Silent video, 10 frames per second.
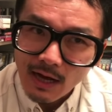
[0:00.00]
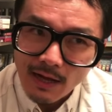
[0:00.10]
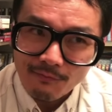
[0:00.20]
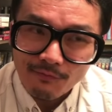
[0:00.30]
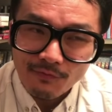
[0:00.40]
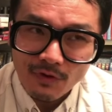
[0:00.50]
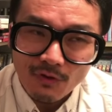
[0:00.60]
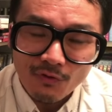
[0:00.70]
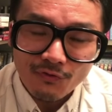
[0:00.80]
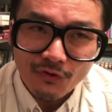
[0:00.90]
I
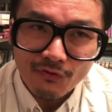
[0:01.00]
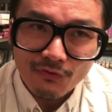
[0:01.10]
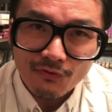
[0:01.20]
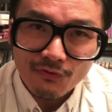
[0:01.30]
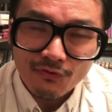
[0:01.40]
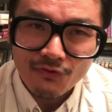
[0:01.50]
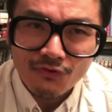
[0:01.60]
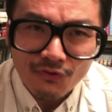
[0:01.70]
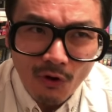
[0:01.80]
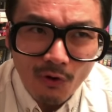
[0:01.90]
feel just
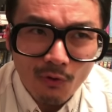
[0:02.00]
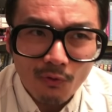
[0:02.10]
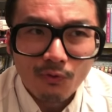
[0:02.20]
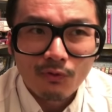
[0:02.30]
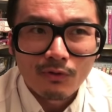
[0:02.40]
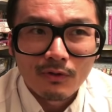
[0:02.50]
so